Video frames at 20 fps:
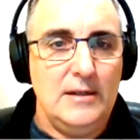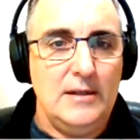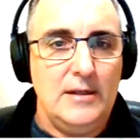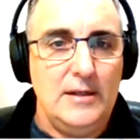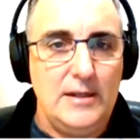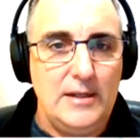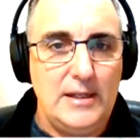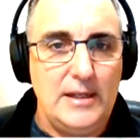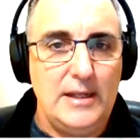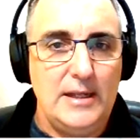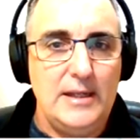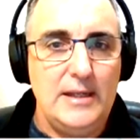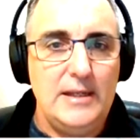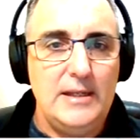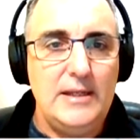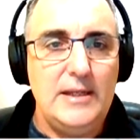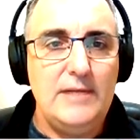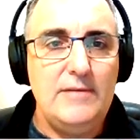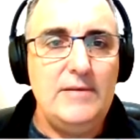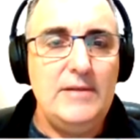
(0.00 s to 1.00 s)
Okay,
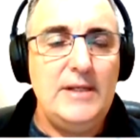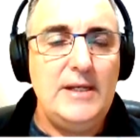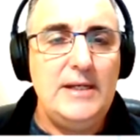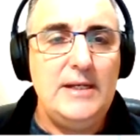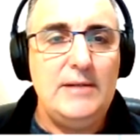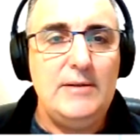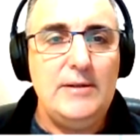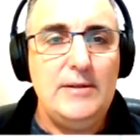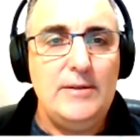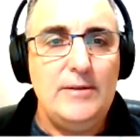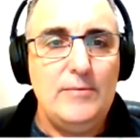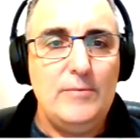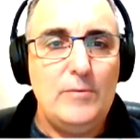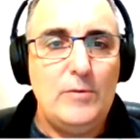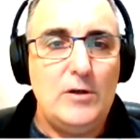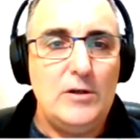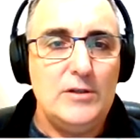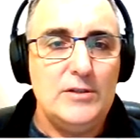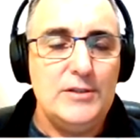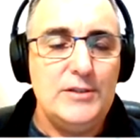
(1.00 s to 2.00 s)
given that it
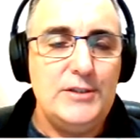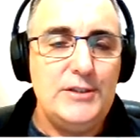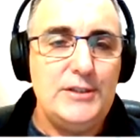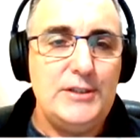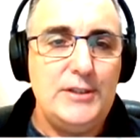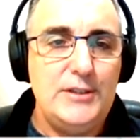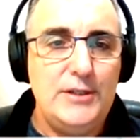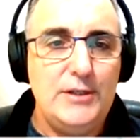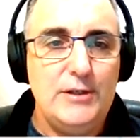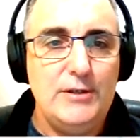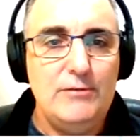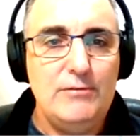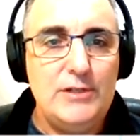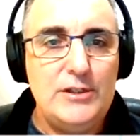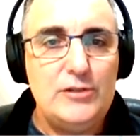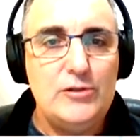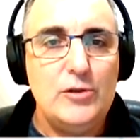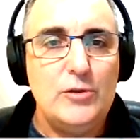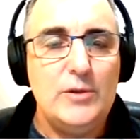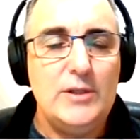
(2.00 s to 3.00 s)
was, the
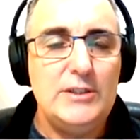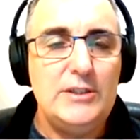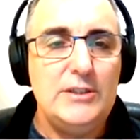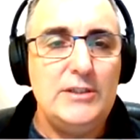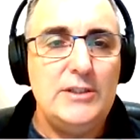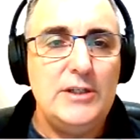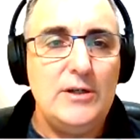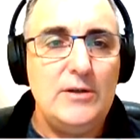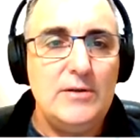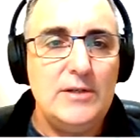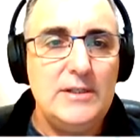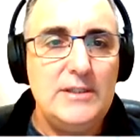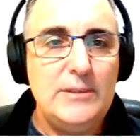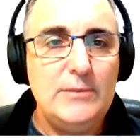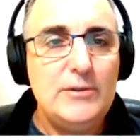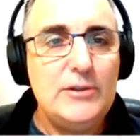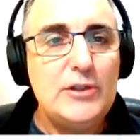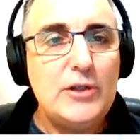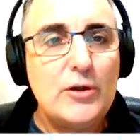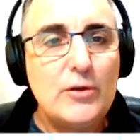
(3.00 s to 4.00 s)
original question told us it
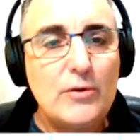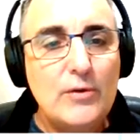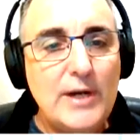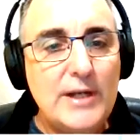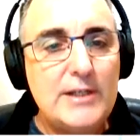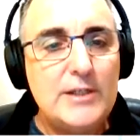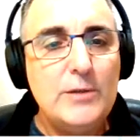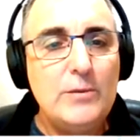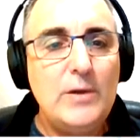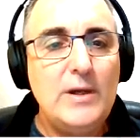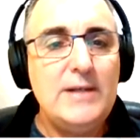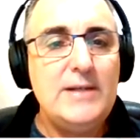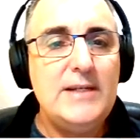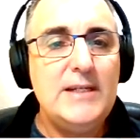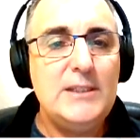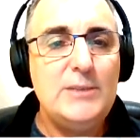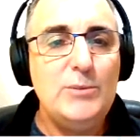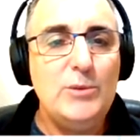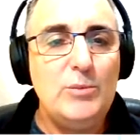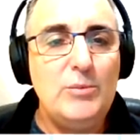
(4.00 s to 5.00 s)
was correct to 1
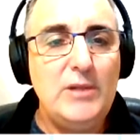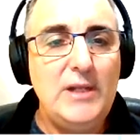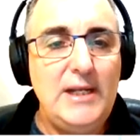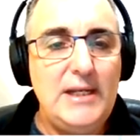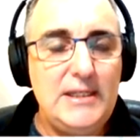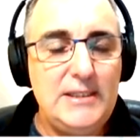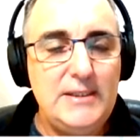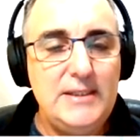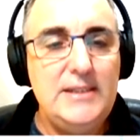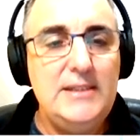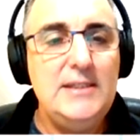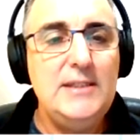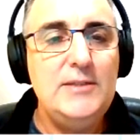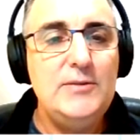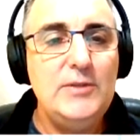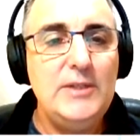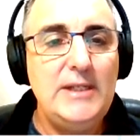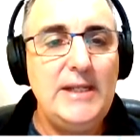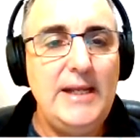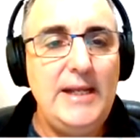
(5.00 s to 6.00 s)
decimal place, so this is
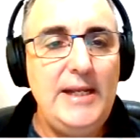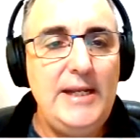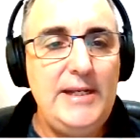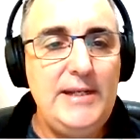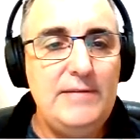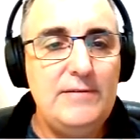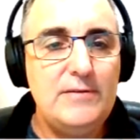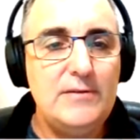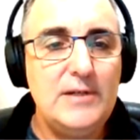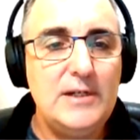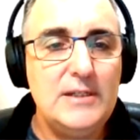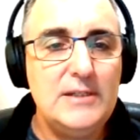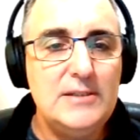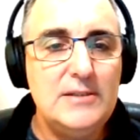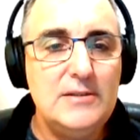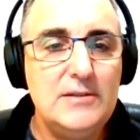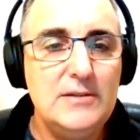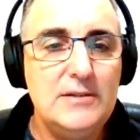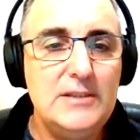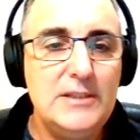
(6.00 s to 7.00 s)
really handy for us
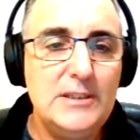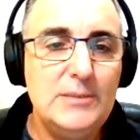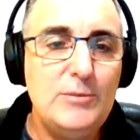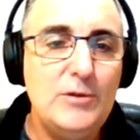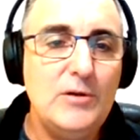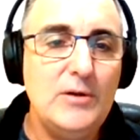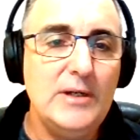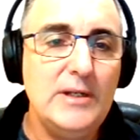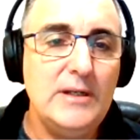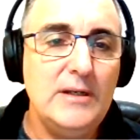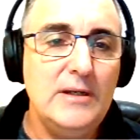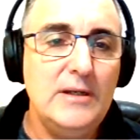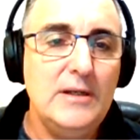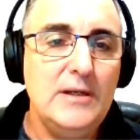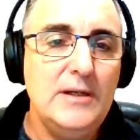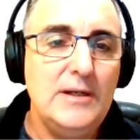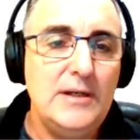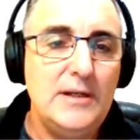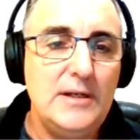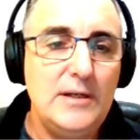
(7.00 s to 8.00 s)
because
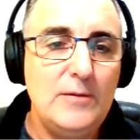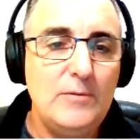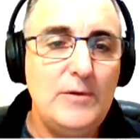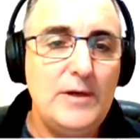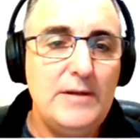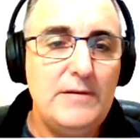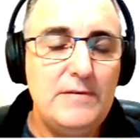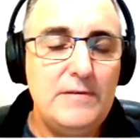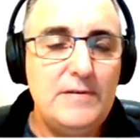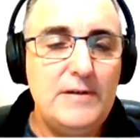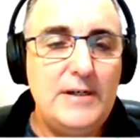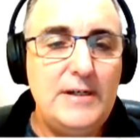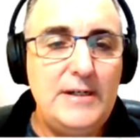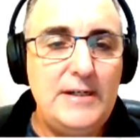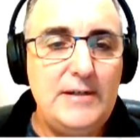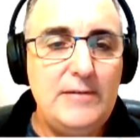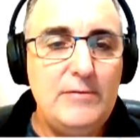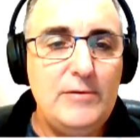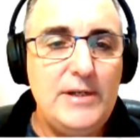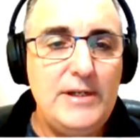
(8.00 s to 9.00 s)

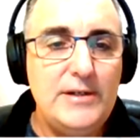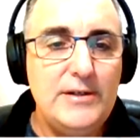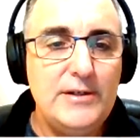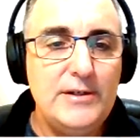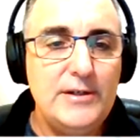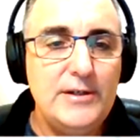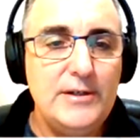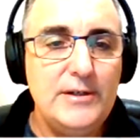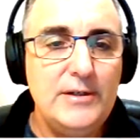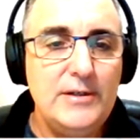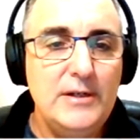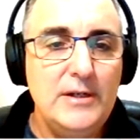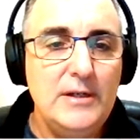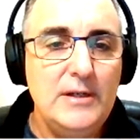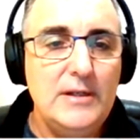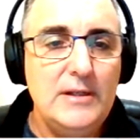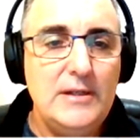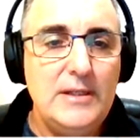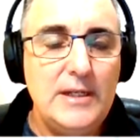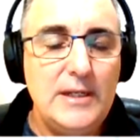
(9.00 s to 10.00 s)
6.15, we know
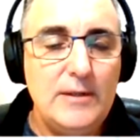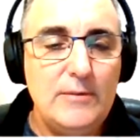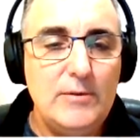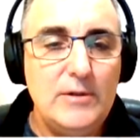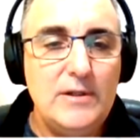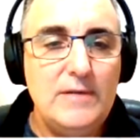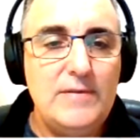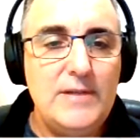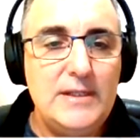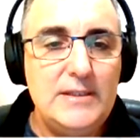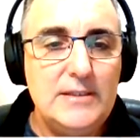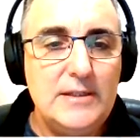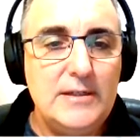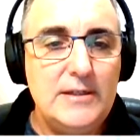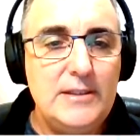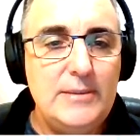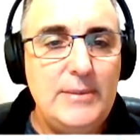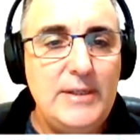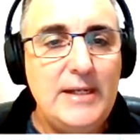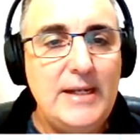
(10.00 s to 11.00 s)
that, well, if that's going
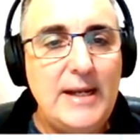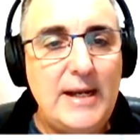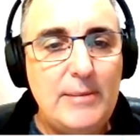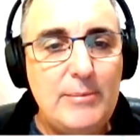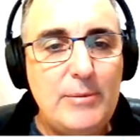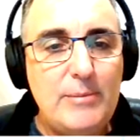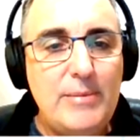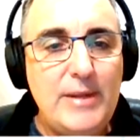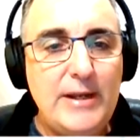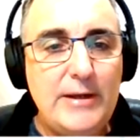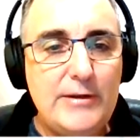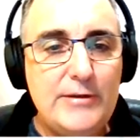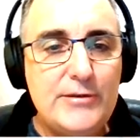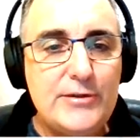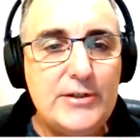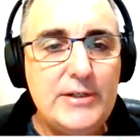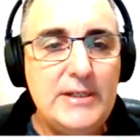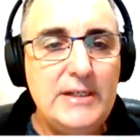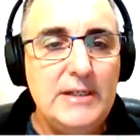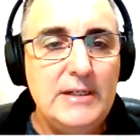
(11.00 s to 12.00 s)
to be an upper
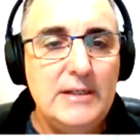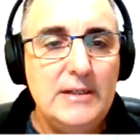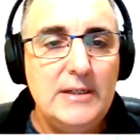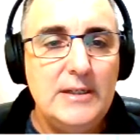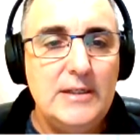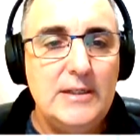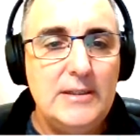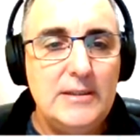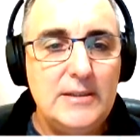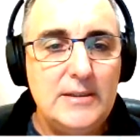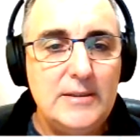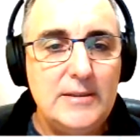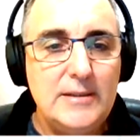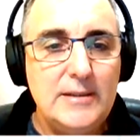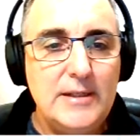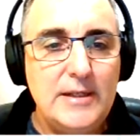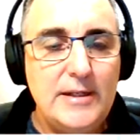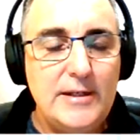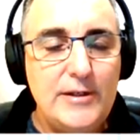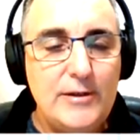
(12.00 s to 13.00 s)
boundary
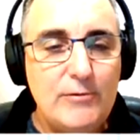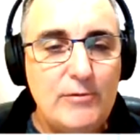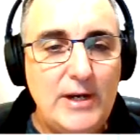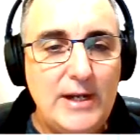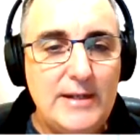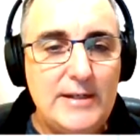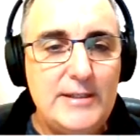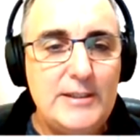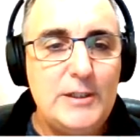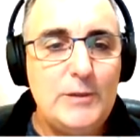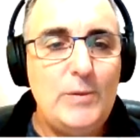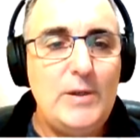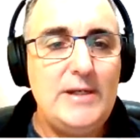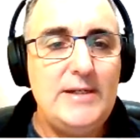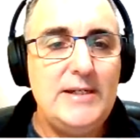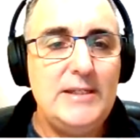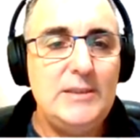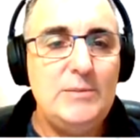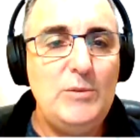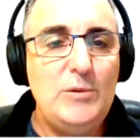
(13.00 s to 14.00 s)
and you're rounding to 1
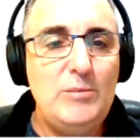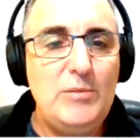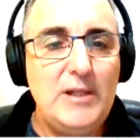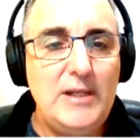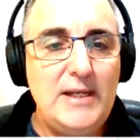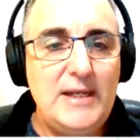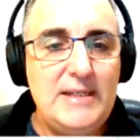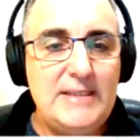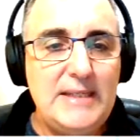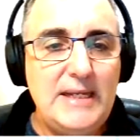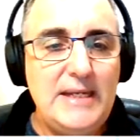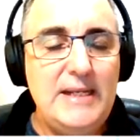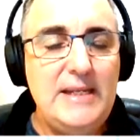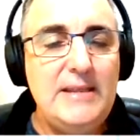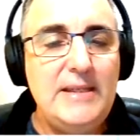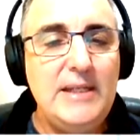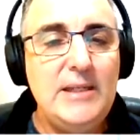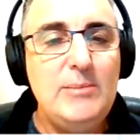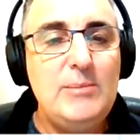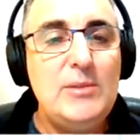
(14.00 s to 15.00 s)
decimal place,
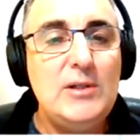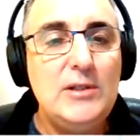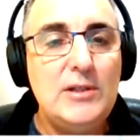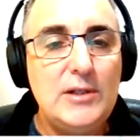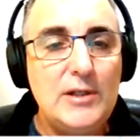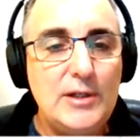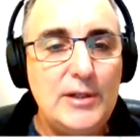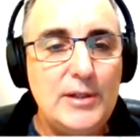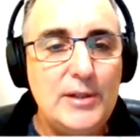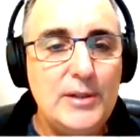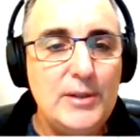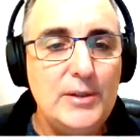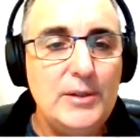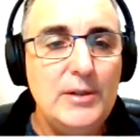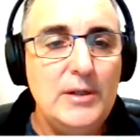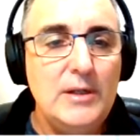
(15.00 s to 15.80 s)
anything below